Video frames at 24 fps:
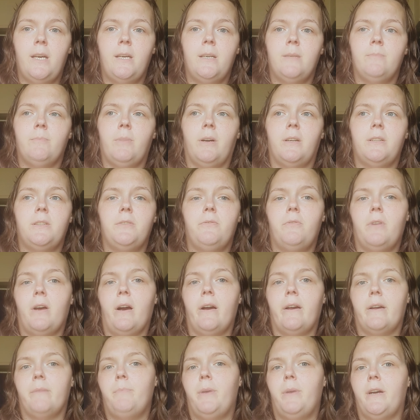but do
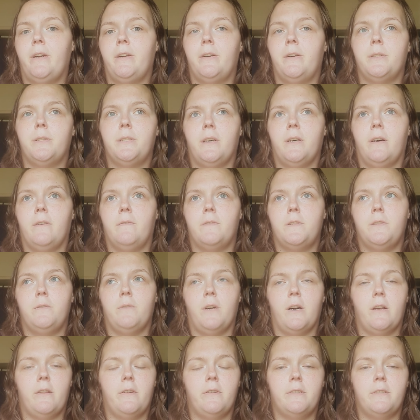not compare yourself to
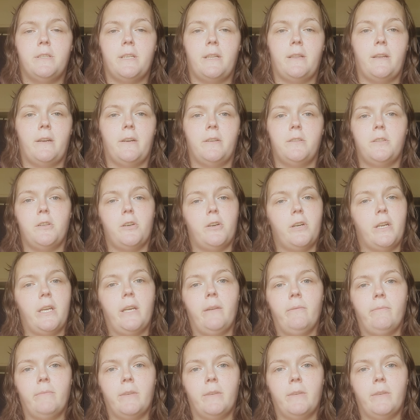others and their journey,